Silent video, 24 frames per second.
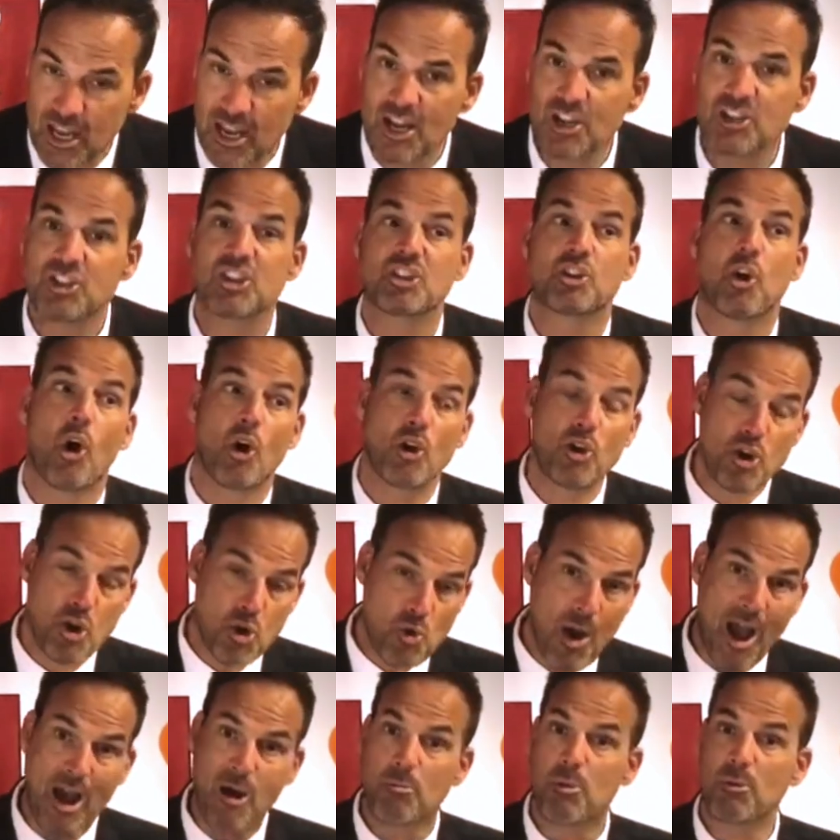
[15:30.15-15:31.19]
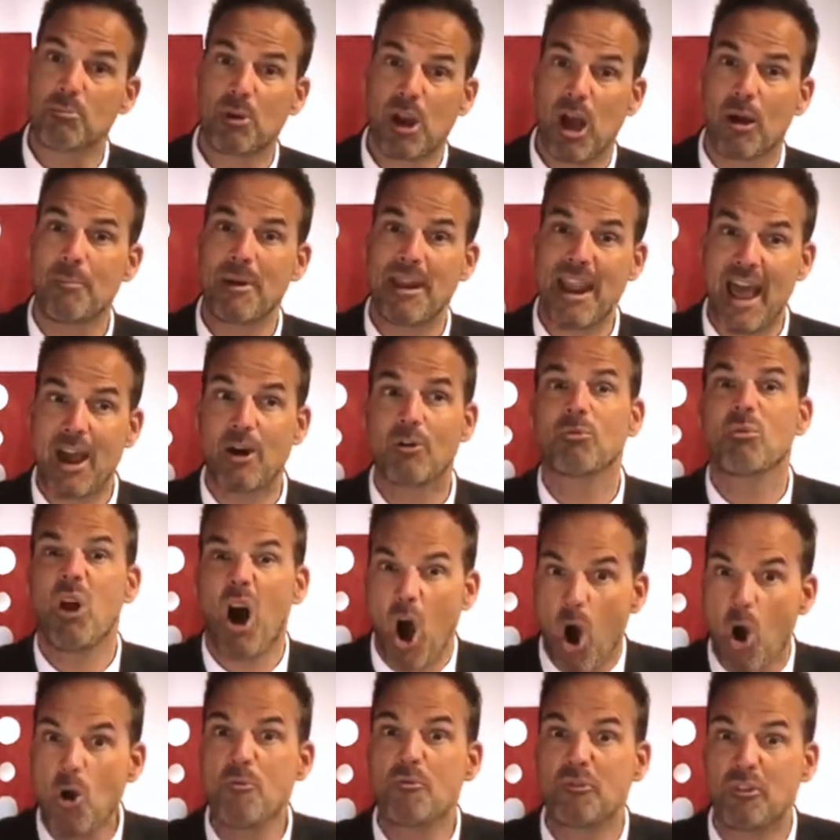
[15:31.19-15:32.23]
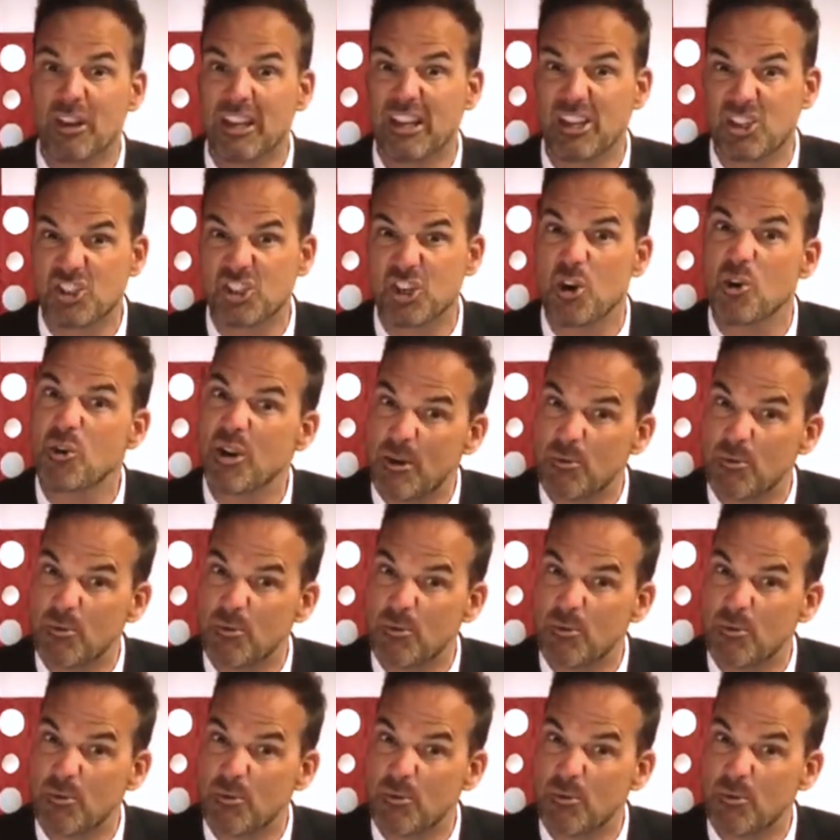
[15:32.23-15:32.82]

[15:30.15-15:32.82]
She's got a new album coming out hopefully soon.